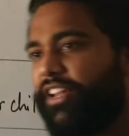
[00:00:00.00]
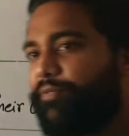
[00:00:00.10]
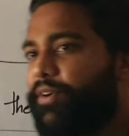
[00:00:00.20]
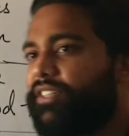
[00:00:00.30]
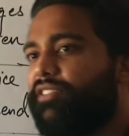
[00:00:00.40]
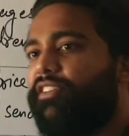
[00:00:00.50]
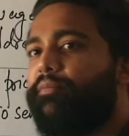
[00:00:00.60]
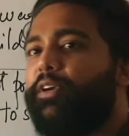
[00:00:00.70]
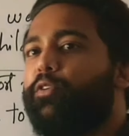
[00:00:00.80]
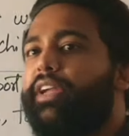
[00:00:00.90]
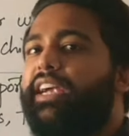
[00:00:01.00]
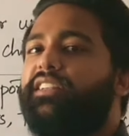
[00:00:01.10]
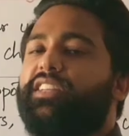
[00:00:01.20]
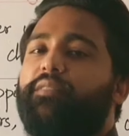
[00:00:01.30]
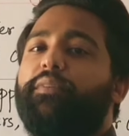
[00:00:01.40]
of that person will be to
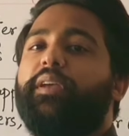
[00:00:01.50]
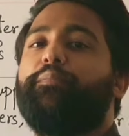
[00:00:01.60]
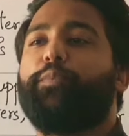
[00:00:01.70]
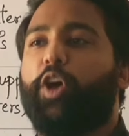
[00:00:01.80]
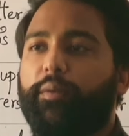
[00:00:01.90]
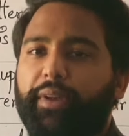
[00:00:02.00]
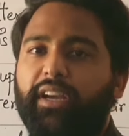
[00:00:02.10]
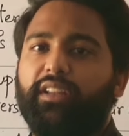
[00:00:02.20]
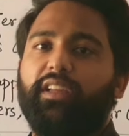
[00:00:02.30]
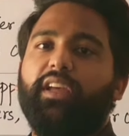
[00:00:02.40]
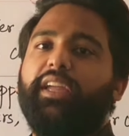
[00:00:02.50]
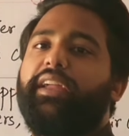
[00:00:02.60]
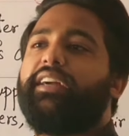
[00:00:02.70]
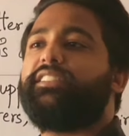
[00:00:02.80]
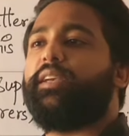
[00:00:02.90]
get some employment.
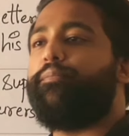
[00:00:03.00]
He gets